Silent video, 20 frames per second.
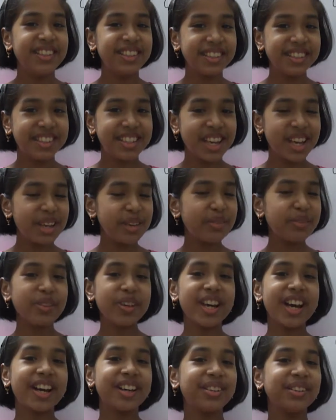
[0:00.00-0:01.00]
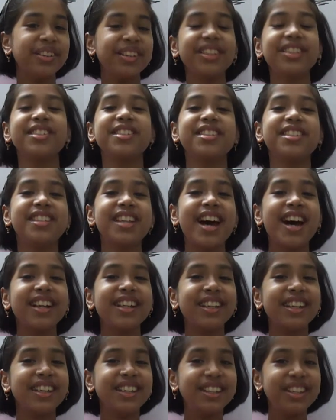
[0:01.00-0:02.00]
today we are going to start
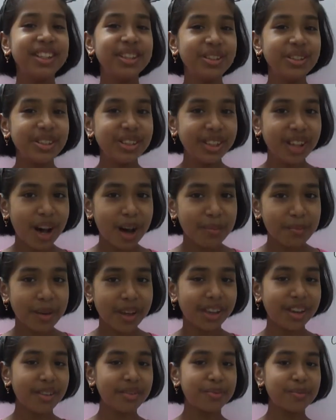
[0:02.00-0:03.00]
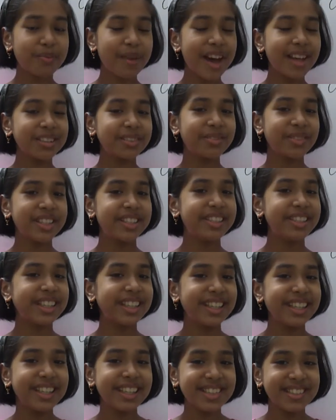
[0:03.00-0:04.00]
a new topic of math which
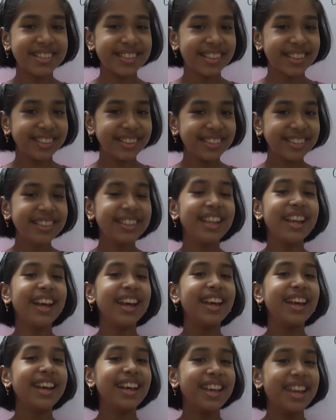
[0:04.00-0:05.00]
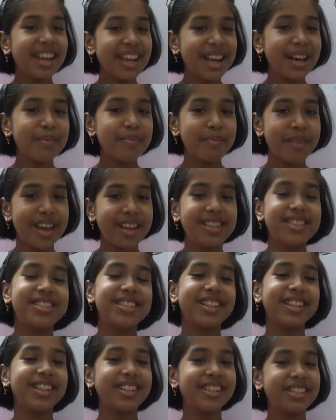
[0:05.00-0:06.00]
is
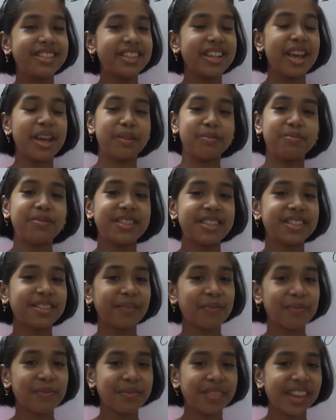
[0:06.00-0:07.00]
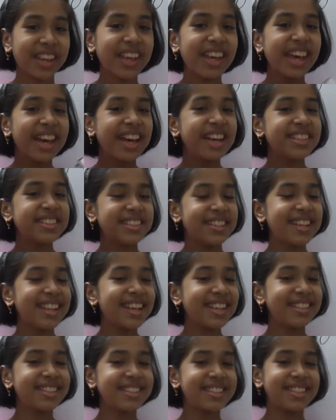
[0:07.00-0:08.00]
elementary shapes. So
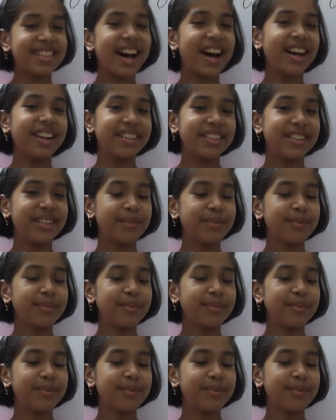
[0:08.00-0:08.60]
let's start.